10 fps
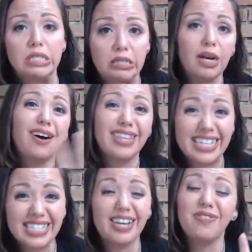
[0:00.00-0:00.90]
All that
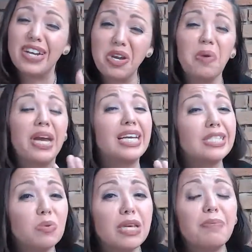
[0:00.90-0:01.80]
stuff. I know it gets
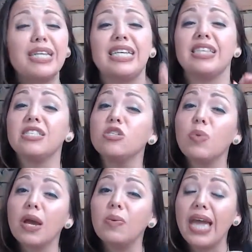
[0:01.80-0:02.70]
really messy. This is
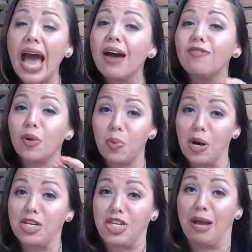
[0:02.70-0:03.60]
why we have a
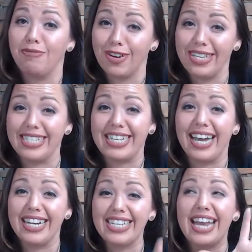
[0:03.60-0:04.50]
workshop for this,
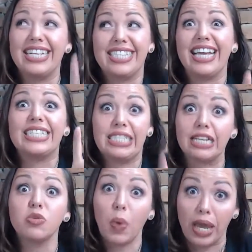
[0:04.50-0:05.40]
guys, and it takes
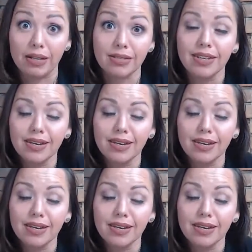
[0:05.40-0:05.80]
6 weeks.